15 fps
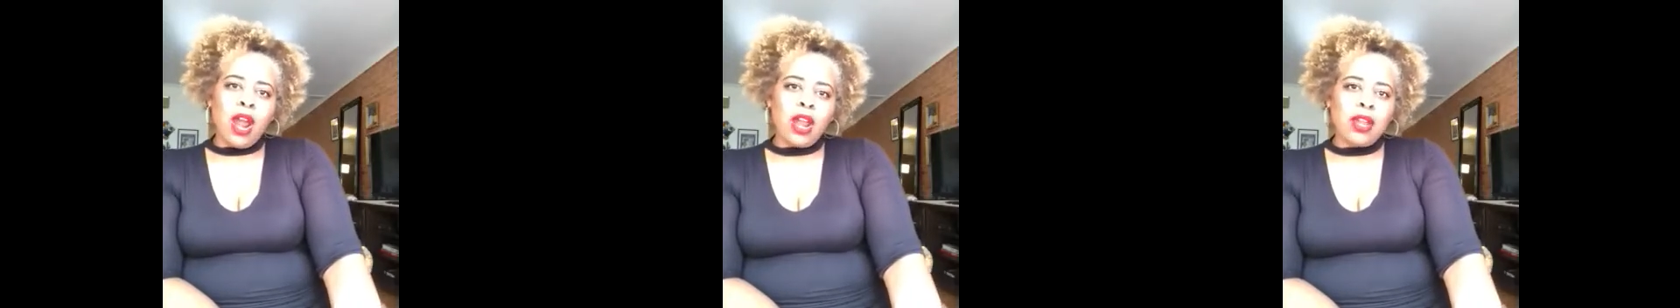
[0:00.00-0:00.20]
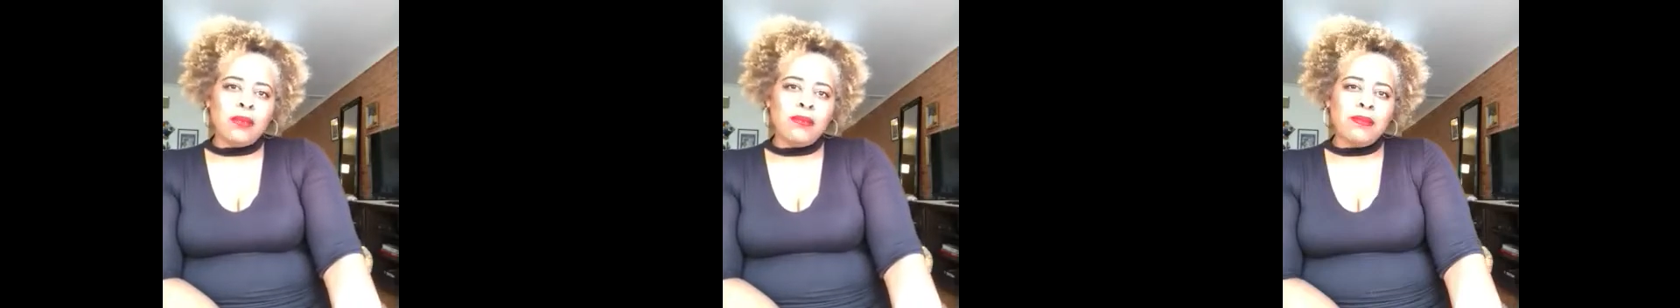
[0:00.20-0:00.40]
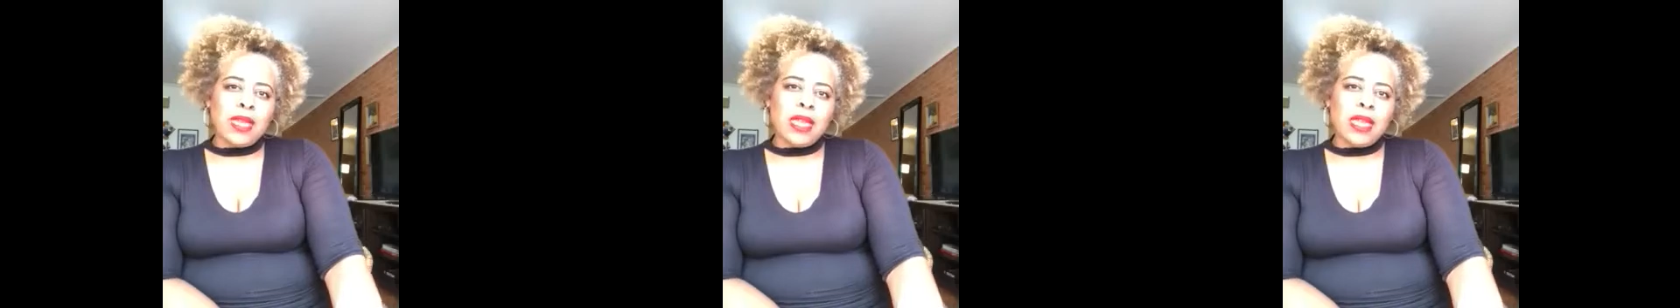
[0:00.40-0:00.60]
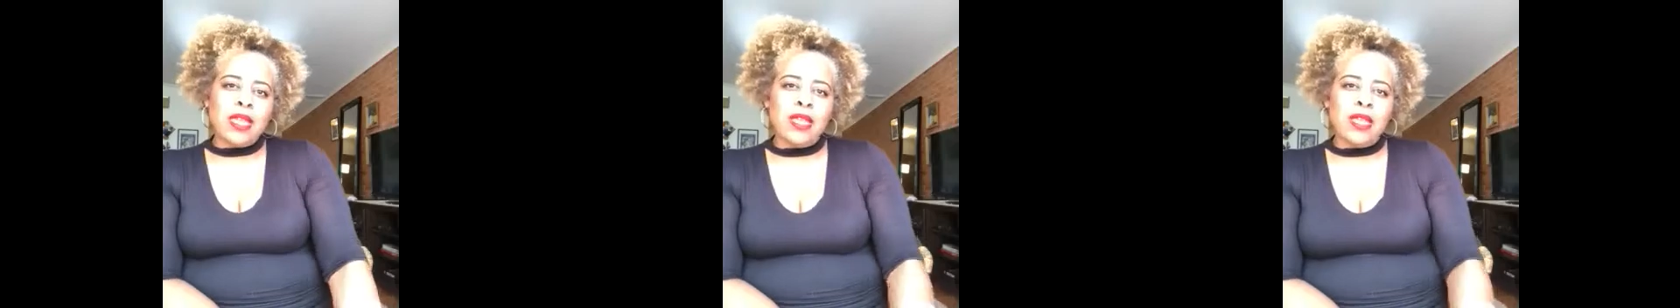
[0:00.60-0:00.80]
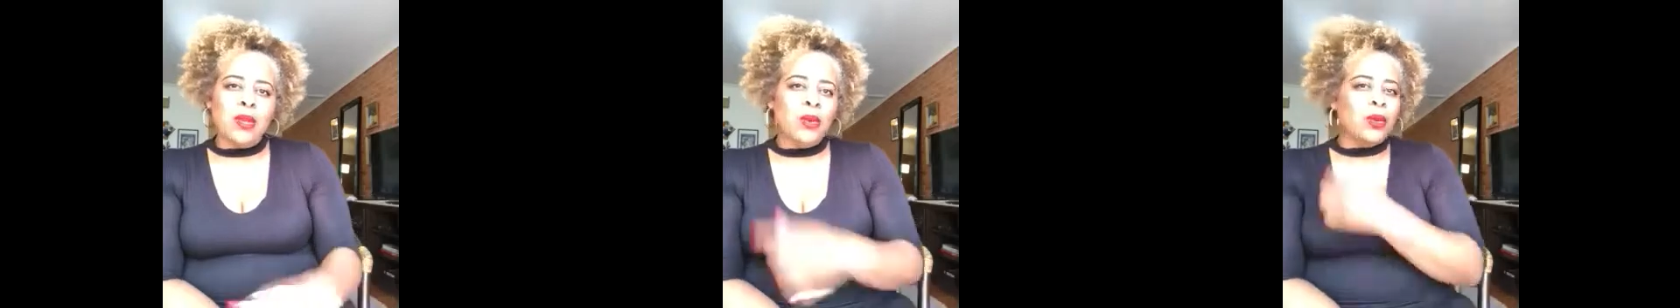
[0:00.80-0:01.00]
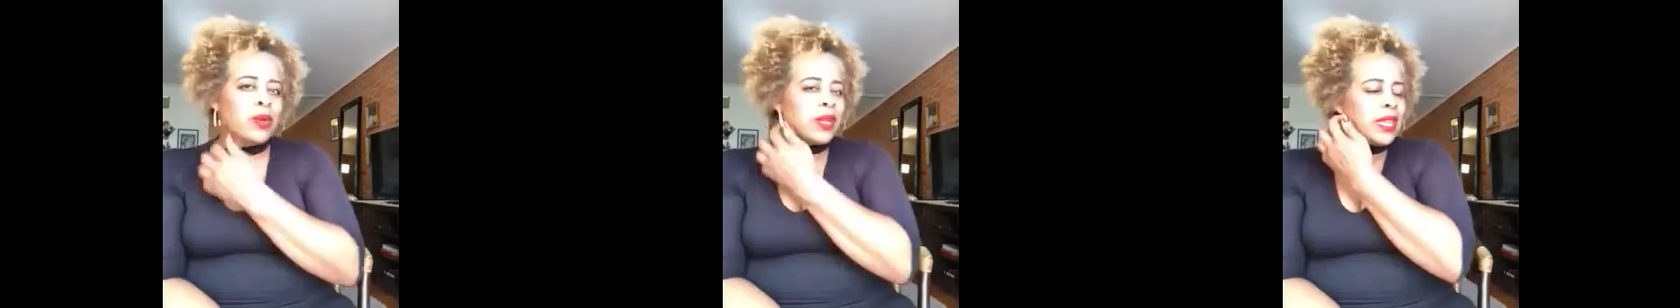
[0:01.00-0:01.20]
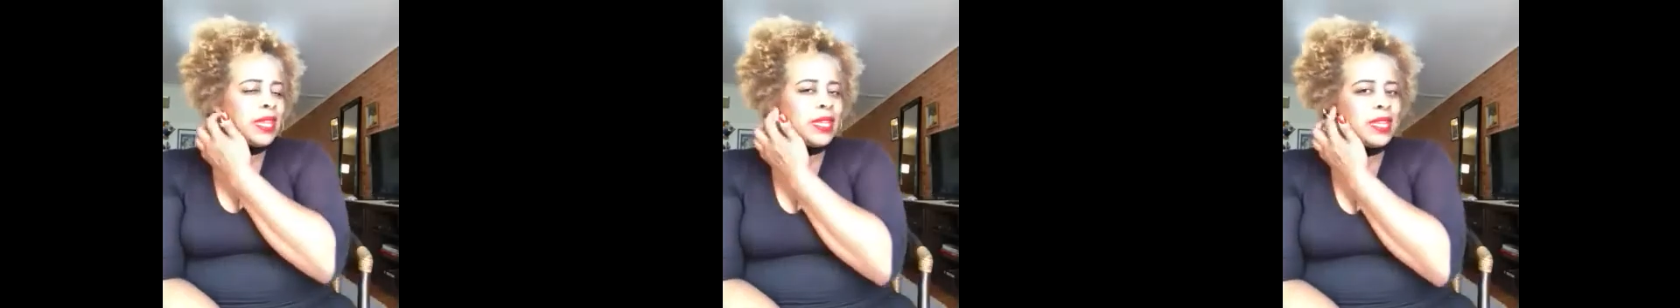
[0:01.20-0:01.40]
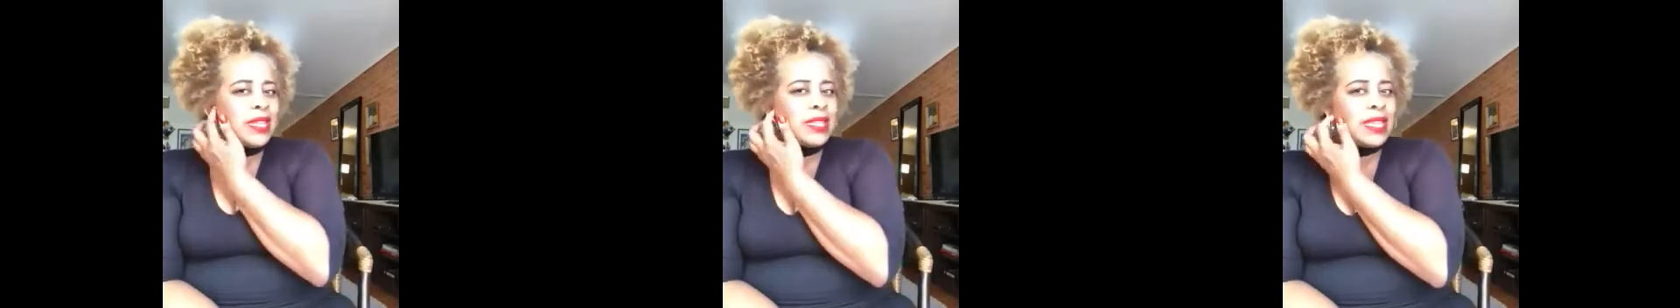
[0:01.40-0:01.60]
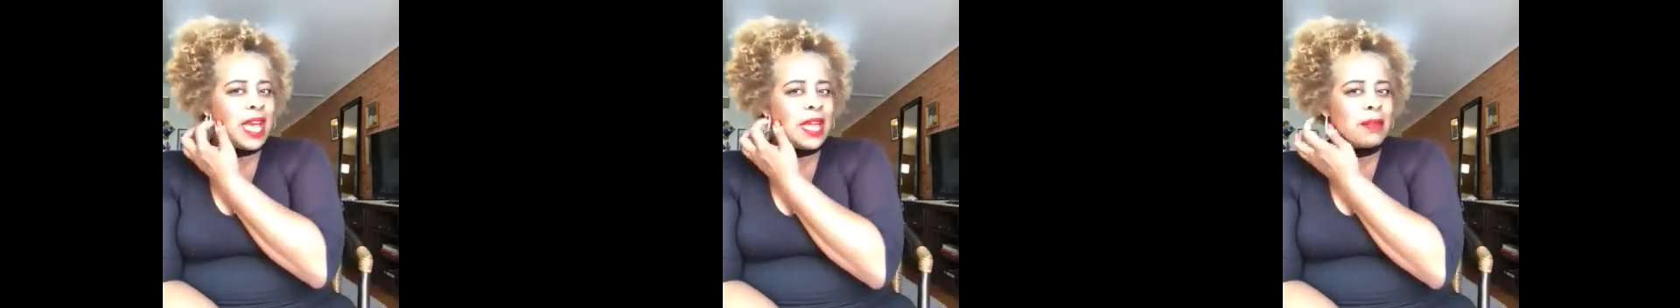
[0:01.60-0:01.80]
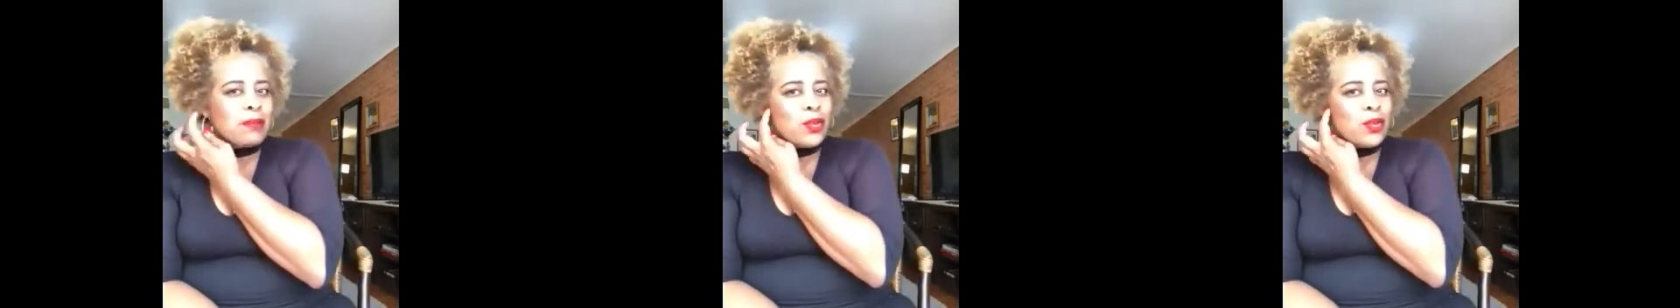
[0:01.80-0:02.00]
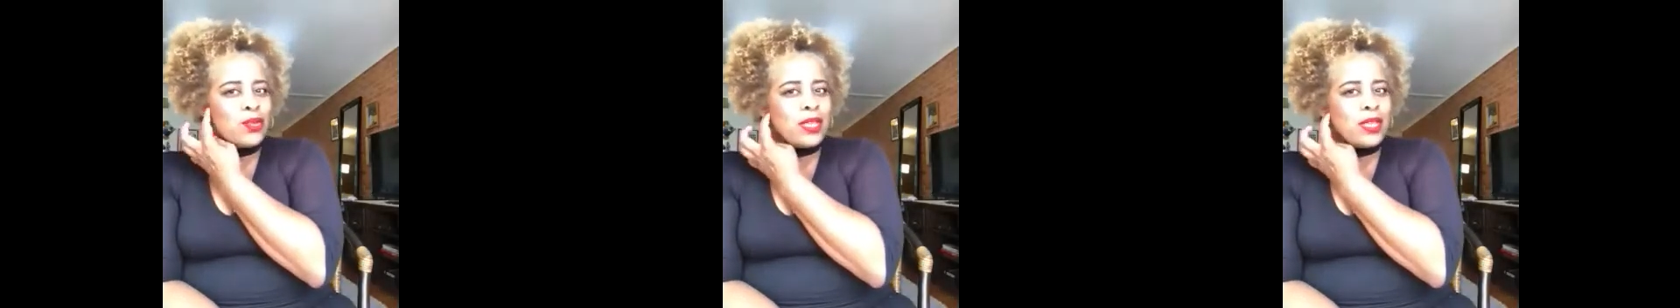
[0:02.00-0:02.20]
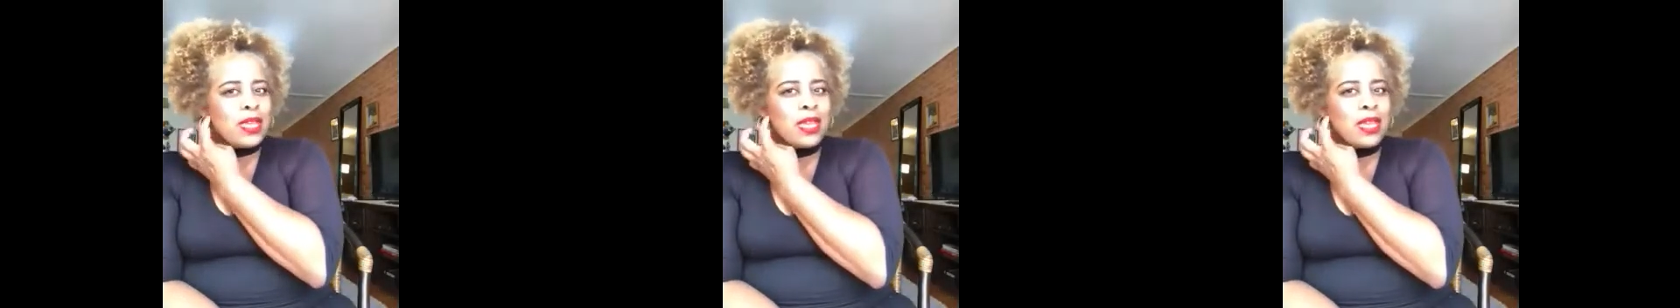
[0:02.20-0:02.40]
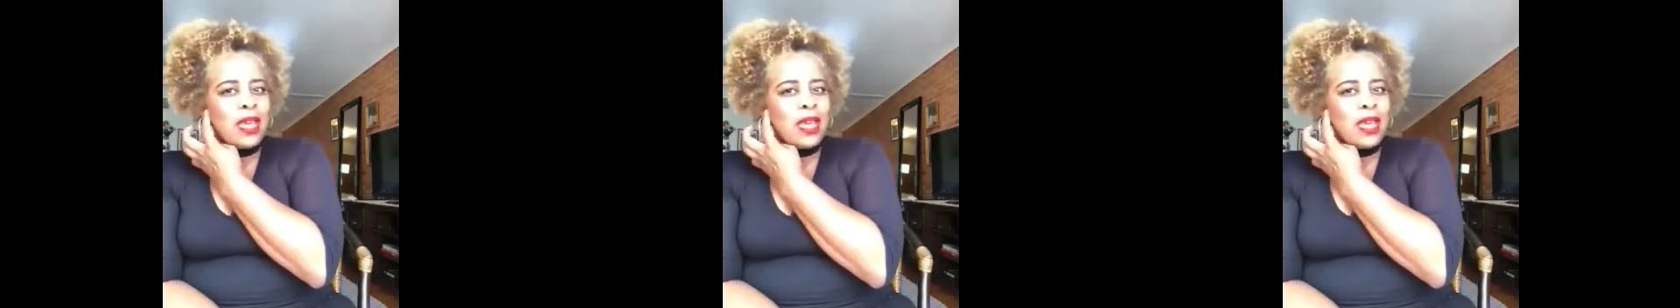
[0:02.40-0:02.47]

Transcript: R&B or indie type music.